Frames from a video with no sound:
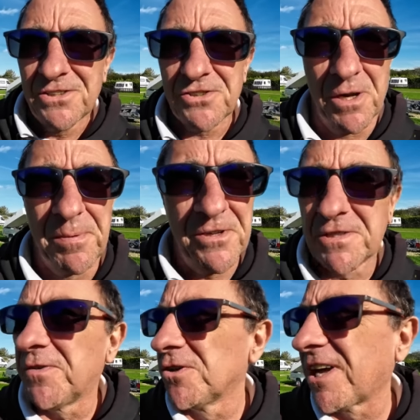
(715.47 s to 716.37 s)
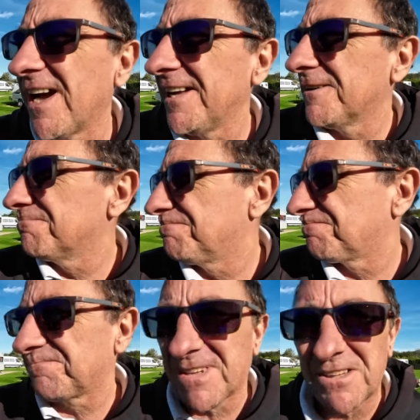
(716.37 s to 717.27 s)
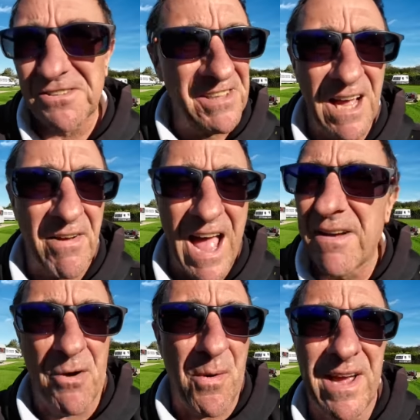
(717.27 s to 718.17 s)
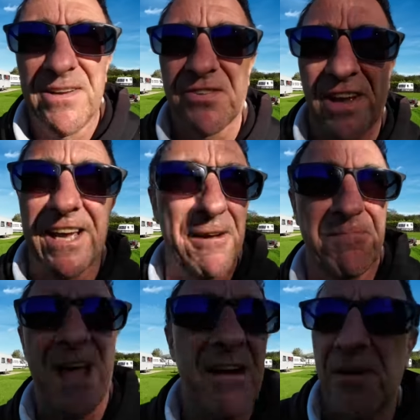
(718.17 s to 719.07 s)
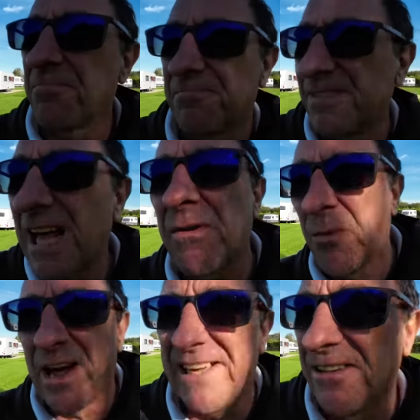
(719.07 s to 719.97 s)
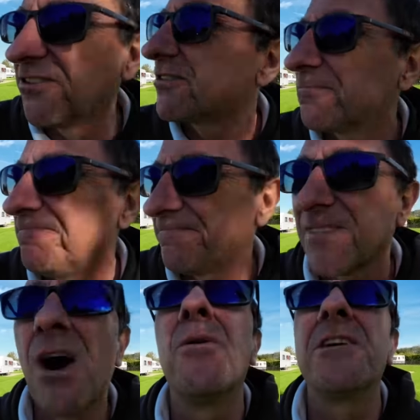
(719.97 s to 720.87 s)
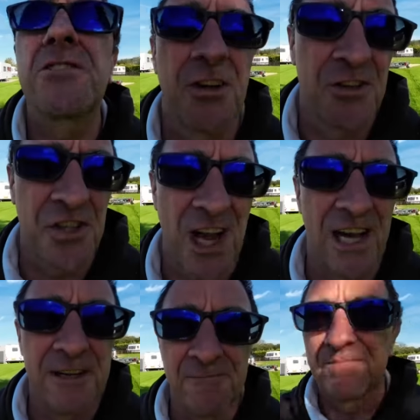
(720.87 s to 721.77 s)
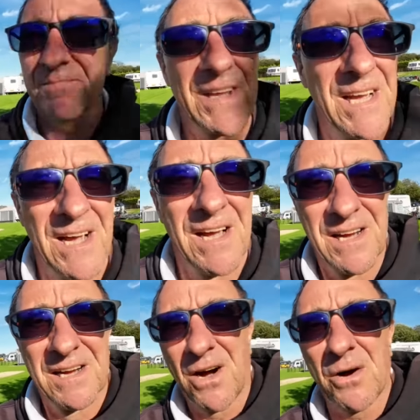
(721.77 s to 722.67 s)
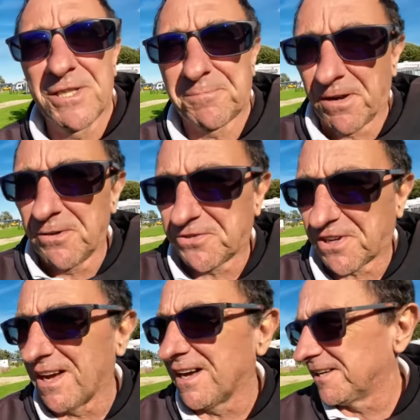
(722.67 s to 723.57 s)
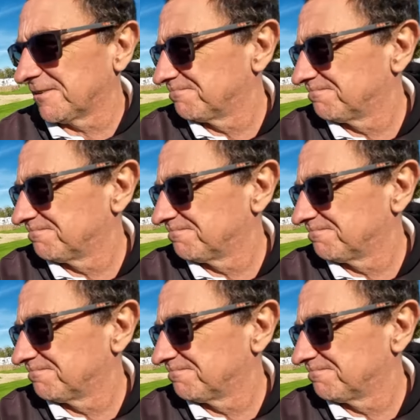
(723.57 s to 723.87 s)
Such a beautiful day. Never ever rains here. Ever, never rains. Always sunshine. Always blue sky.